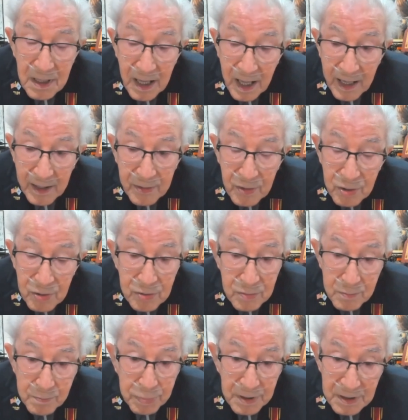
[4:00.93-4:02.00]
I
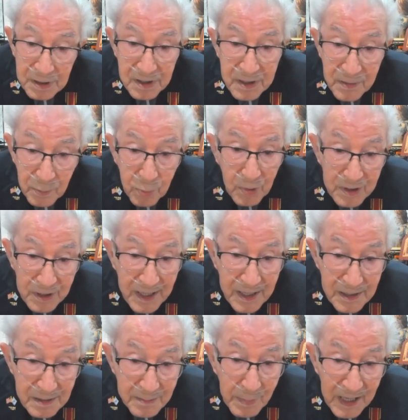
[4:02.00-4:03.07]
couldn't believe what
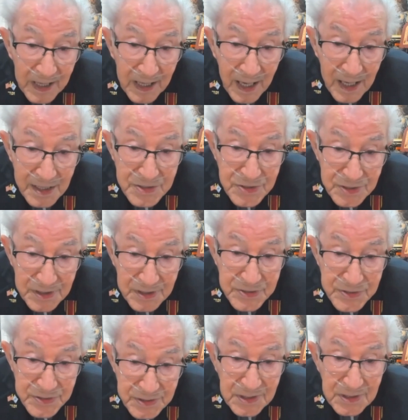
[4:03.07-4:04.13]
my eyes are
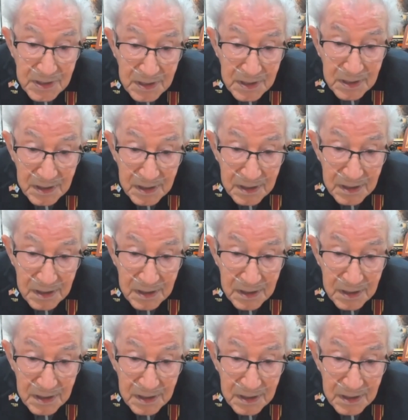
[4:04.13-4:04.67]
seeing.